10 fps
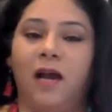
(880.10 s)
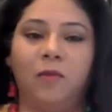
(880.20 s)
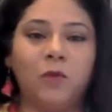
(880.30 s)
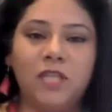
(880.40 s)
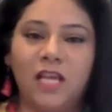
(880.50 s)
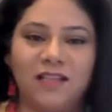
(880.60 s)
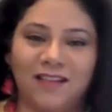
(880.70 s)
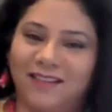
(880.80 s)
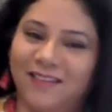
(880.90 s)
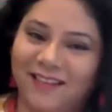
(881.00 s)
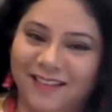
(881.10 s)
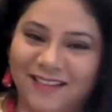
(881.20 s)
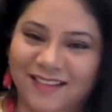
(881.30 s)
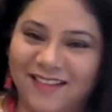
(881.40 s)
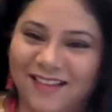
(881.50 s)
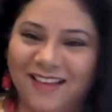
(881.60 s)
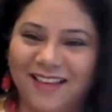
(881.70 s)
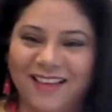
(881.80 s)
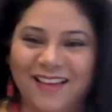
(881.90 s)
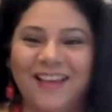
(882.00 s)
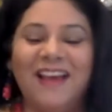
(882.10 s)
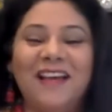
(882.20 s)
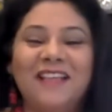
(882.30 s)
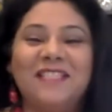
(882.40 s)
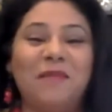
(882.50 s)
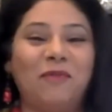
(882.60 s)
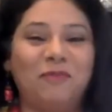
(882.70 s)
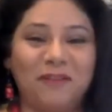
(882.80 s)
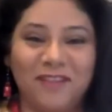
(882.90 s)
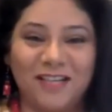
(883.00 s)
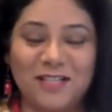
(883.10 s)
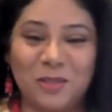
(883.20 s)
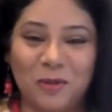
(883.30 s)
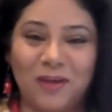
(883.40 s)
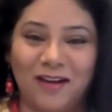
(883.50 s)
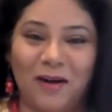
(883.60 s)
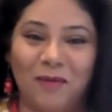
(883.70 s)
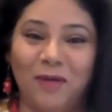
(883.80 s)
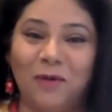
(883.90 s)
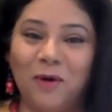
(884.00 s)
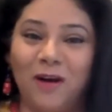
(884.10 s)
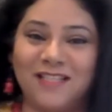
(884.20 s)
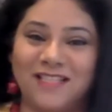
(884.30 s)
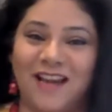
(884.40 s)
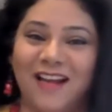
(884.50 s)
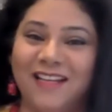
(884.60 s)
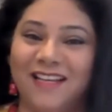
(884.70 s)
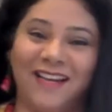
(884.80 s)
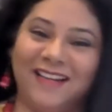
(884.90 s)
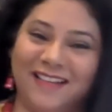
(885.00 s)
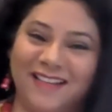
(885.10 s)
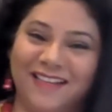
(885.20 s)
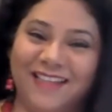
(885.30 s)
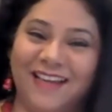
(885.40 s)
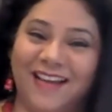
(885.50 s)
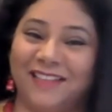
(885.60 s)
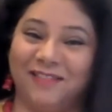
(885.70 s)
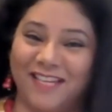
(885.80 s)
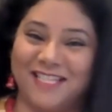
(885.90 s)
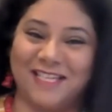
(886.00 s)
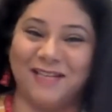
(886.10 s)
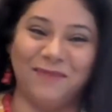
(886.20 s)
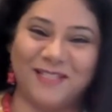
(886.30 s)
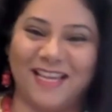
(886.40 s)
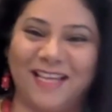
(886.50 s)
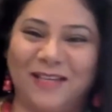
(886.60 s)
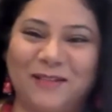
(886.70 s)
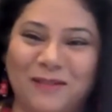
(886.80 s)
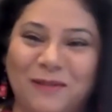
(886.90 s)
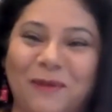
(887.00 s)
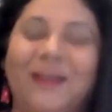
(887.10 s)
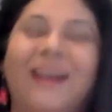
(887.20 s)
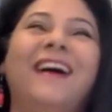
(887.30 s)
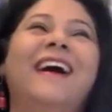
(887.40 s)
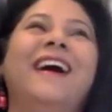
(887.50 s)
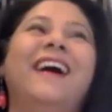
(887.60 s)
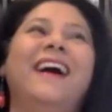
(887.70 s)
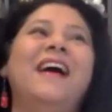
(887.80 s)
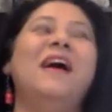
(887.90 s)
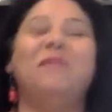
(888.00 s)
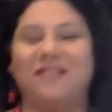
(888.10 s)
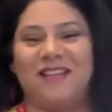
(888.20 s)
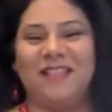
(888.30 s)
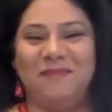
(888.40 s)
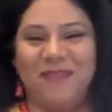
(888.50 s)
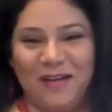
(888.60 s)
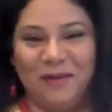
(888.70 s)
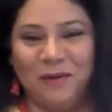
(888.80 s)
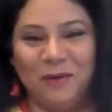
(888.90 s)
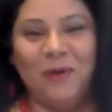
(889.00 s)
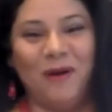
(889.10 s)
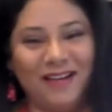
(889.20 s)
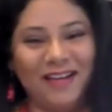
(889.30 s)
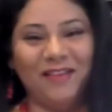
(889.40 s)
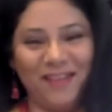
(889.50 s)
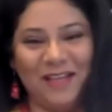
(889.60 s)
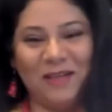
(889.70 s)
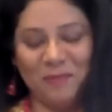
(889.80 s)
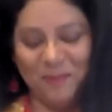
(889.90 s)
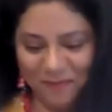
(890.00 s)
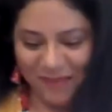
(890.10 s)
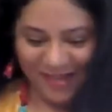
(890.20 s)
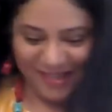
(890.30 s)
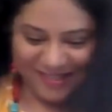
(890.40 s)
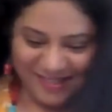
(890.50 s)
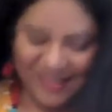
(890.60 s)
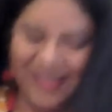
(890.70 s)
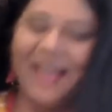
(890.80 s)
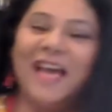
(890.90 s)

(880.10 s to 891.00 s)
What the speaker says: I mosaiced it. Some of my friends joke around me, do not stand near Nina, otherwise she'll mosaic you too. But trust me, I don't do on living human beings.